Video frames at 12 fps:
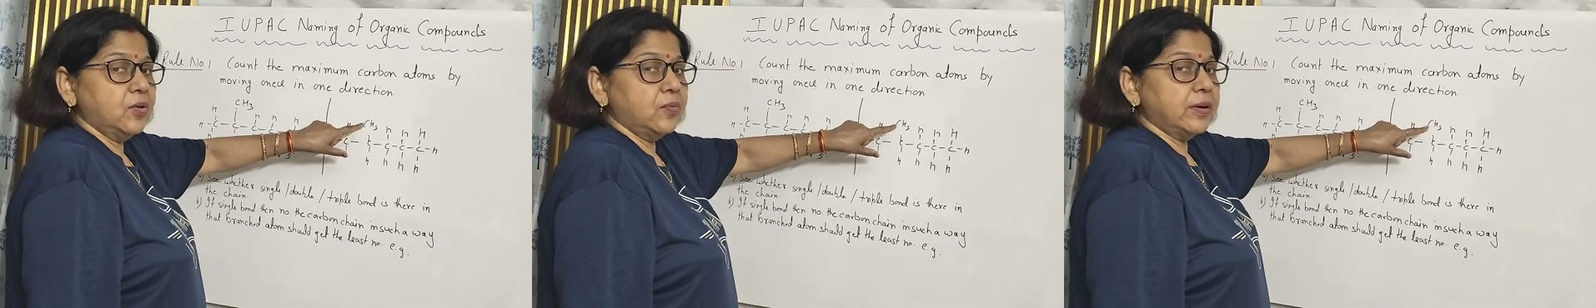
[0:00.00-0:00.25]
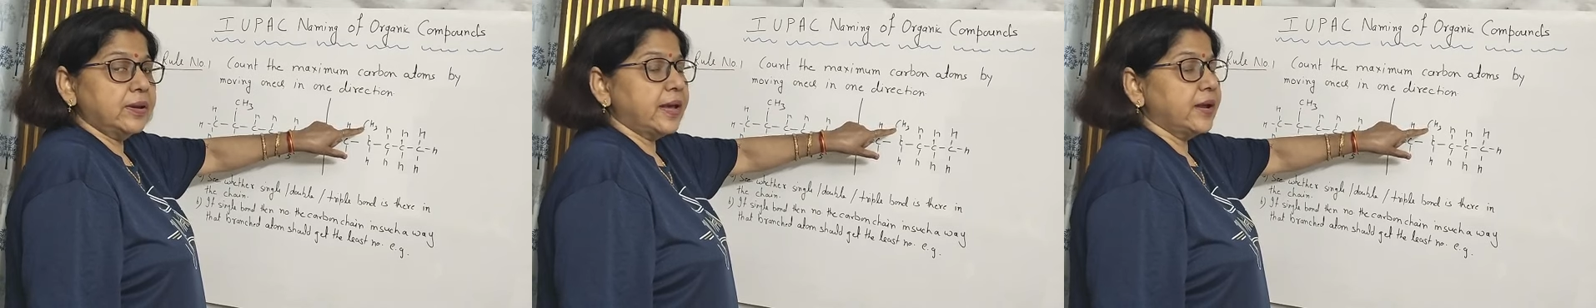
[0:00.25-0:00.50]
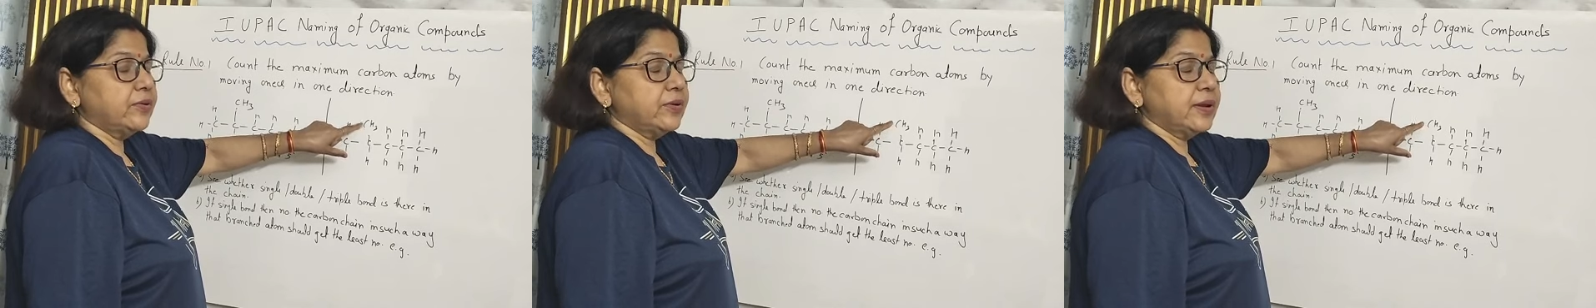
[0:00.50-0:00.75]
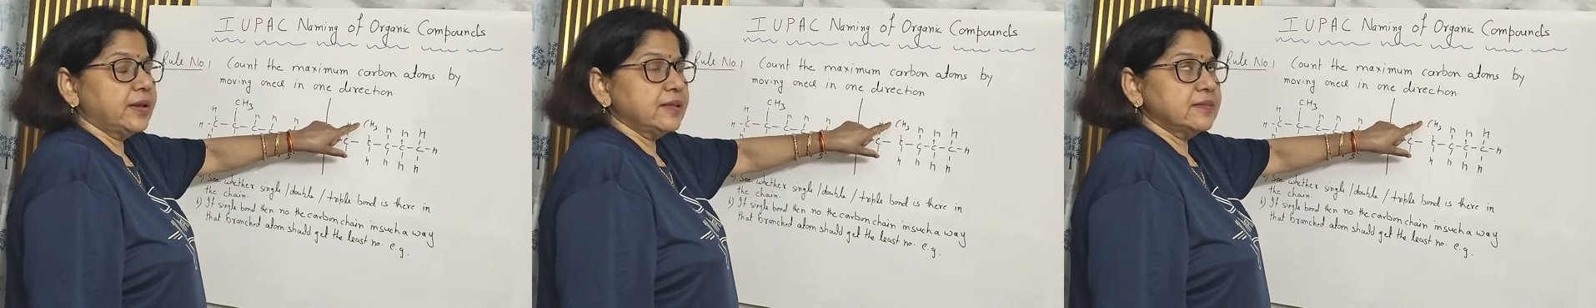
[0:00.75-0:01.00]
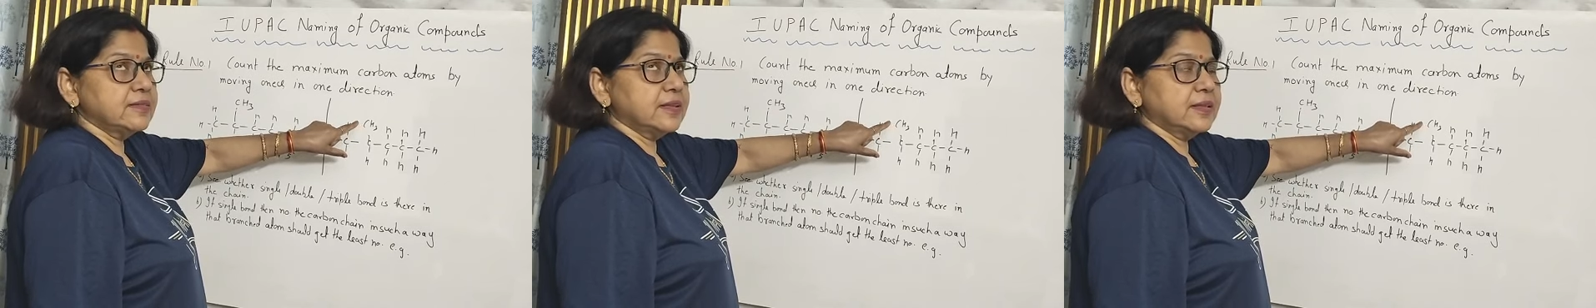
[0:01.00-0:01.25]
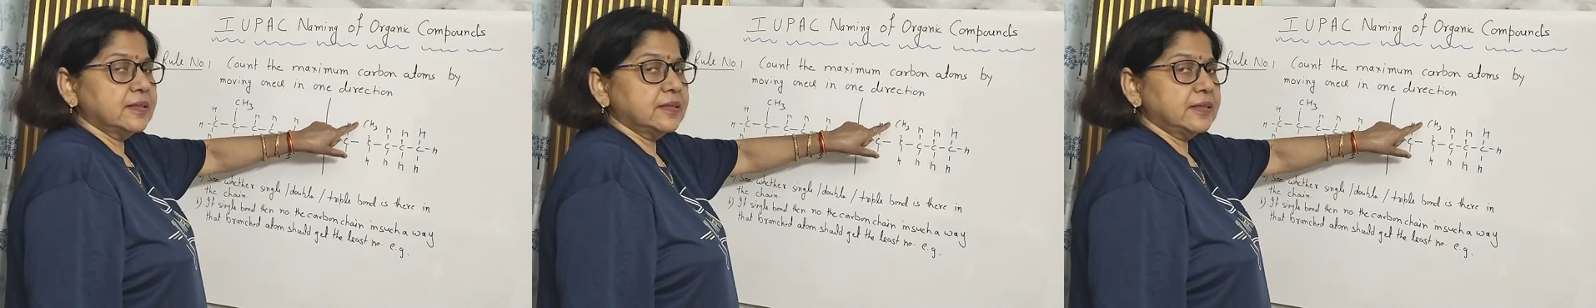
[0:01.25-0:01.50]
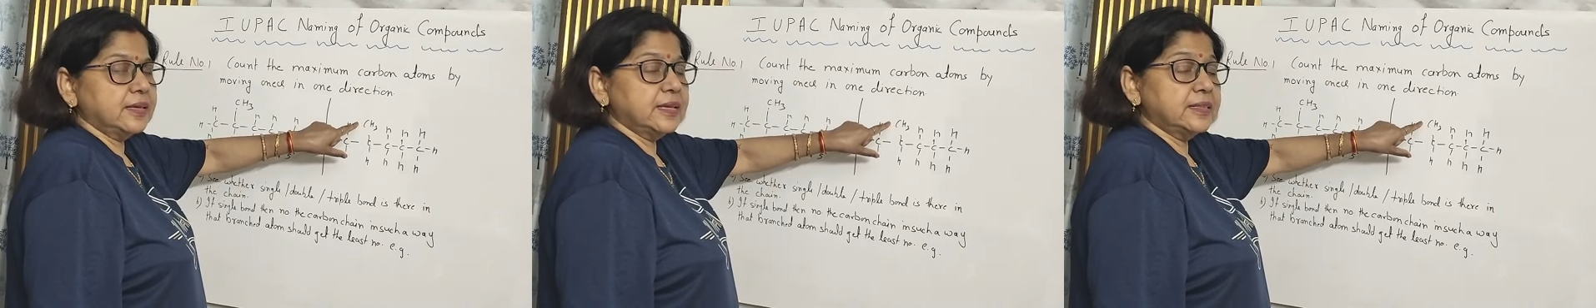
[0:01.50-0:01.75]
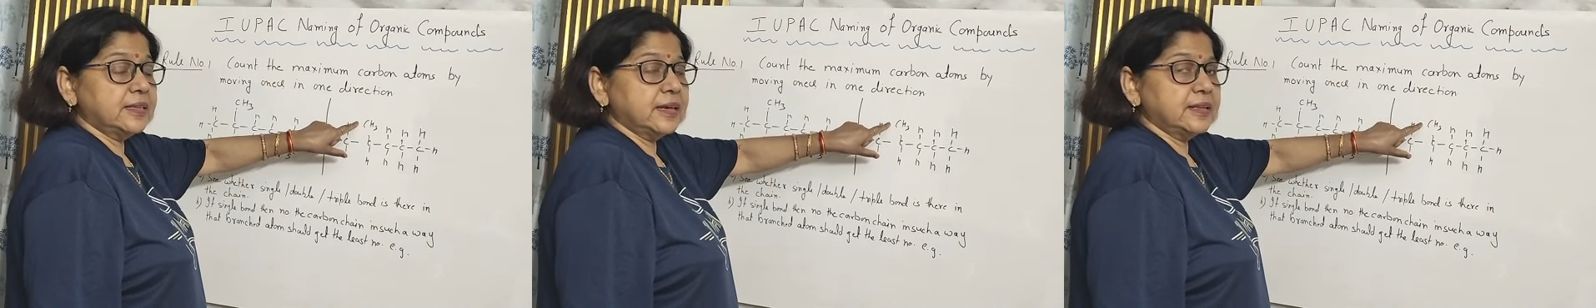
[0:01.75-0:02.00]
one hydrogen less than
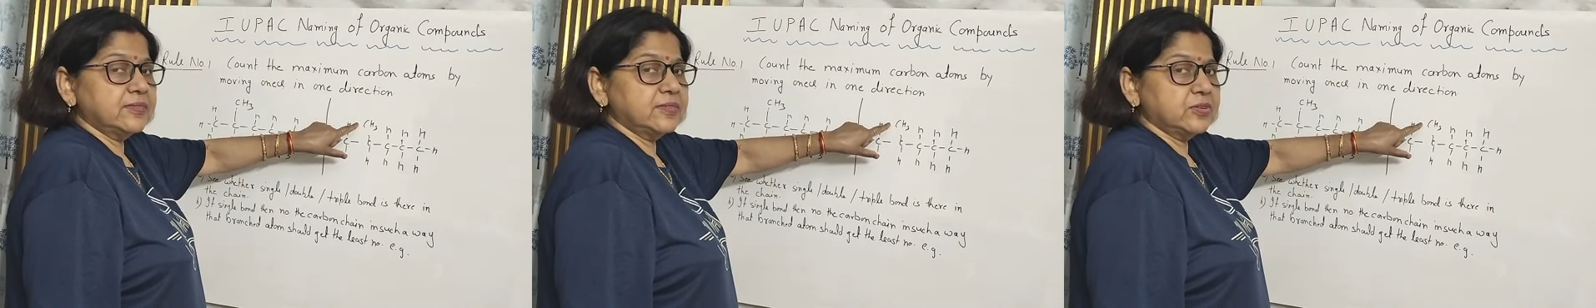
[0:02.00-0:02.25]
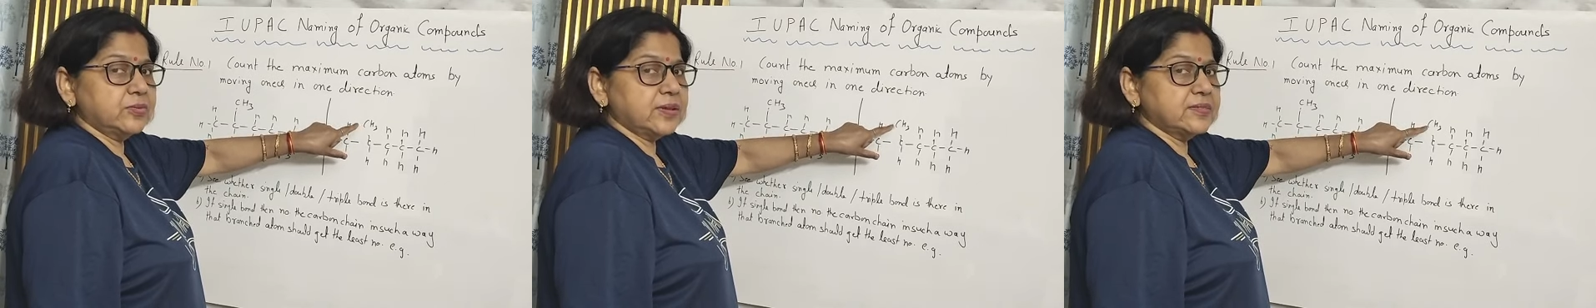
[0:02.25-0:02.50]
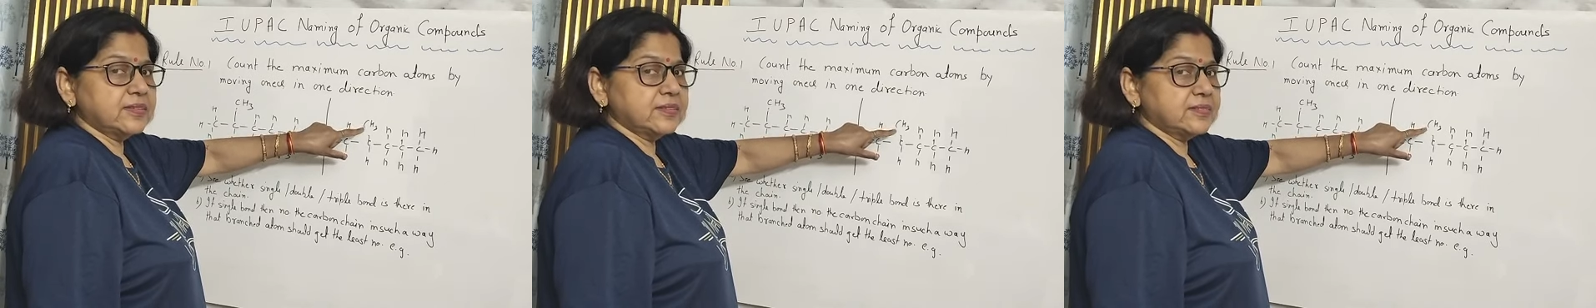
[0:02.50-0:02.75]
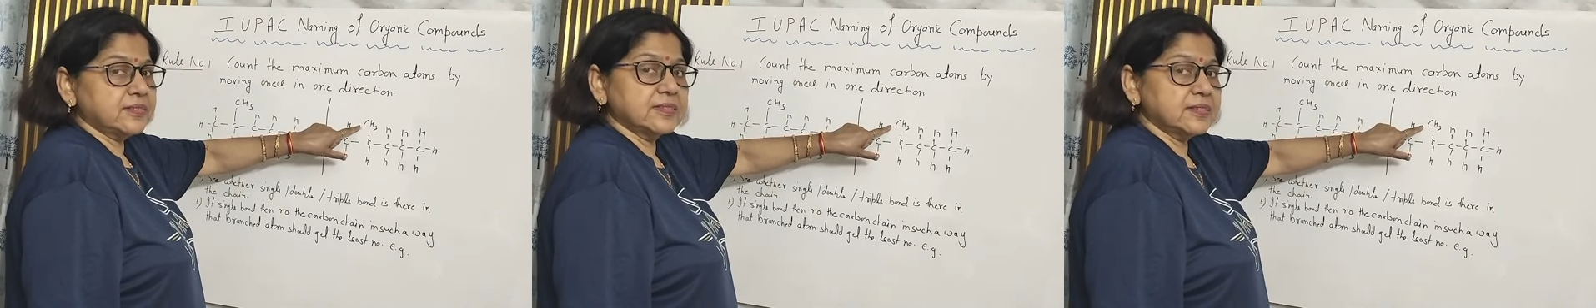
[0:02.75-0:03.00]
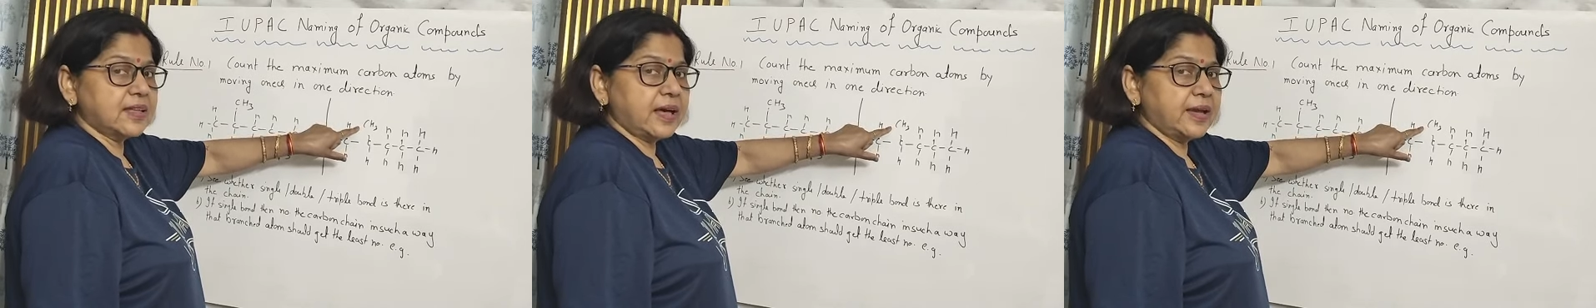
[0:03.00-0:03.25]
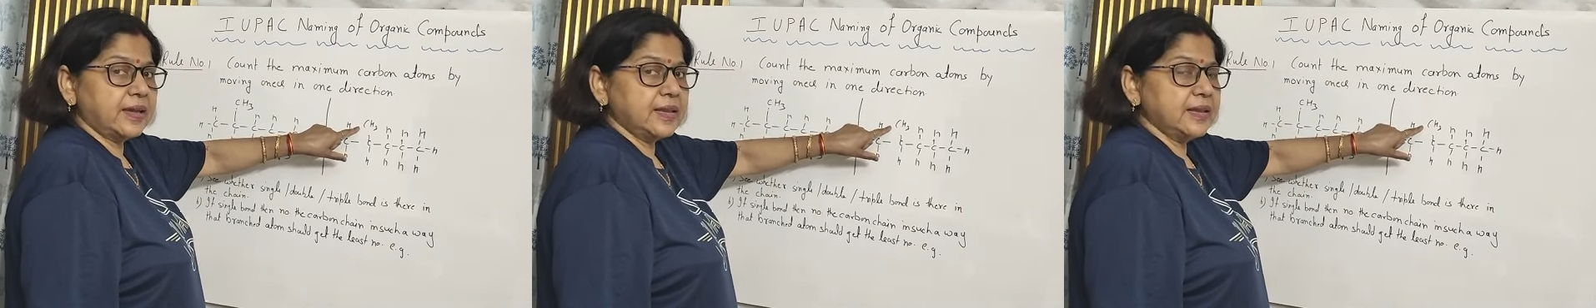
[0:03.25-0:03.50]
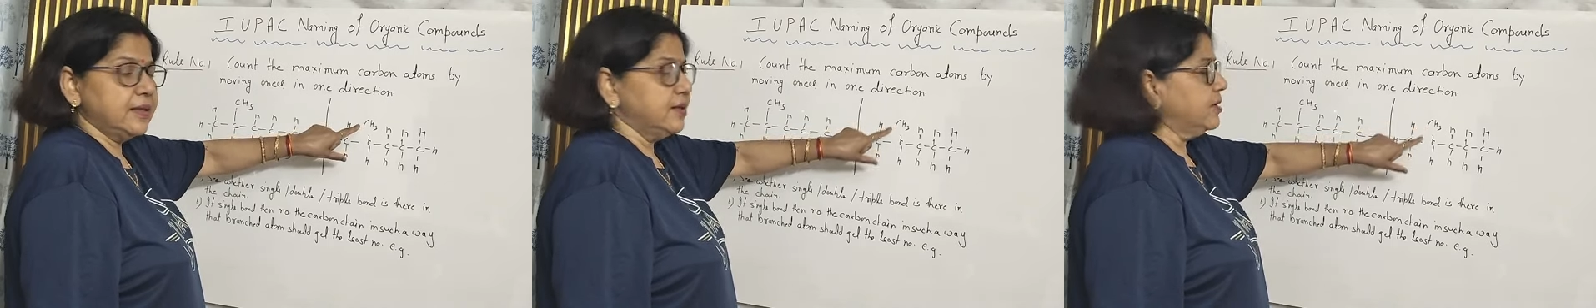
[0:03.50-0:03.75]
ethane, C2H6 is ethyl.